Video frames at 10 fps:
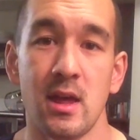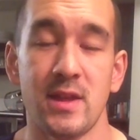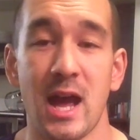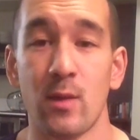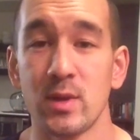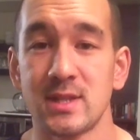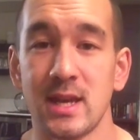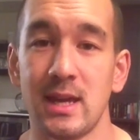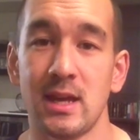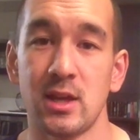then I would
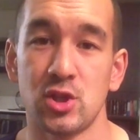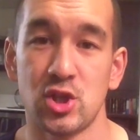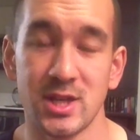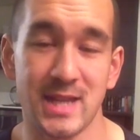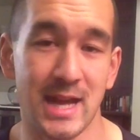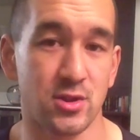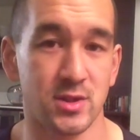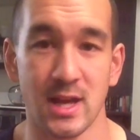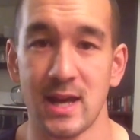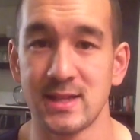say just
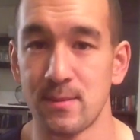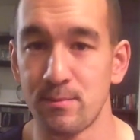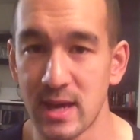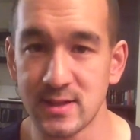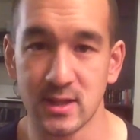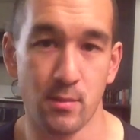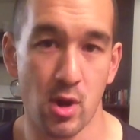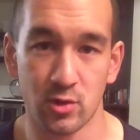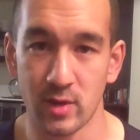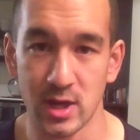exercise some basic
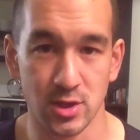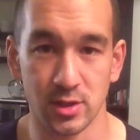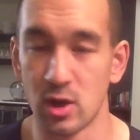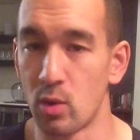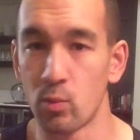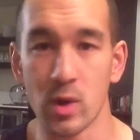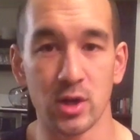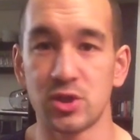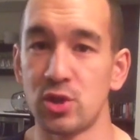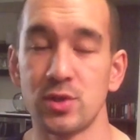moderation,
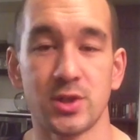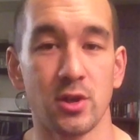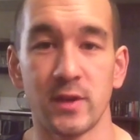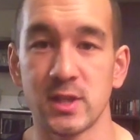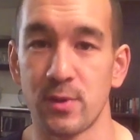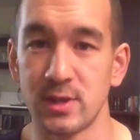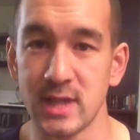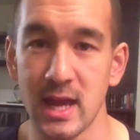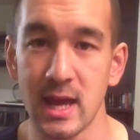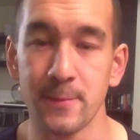1 or 2 servings per
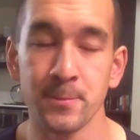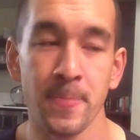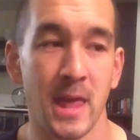day,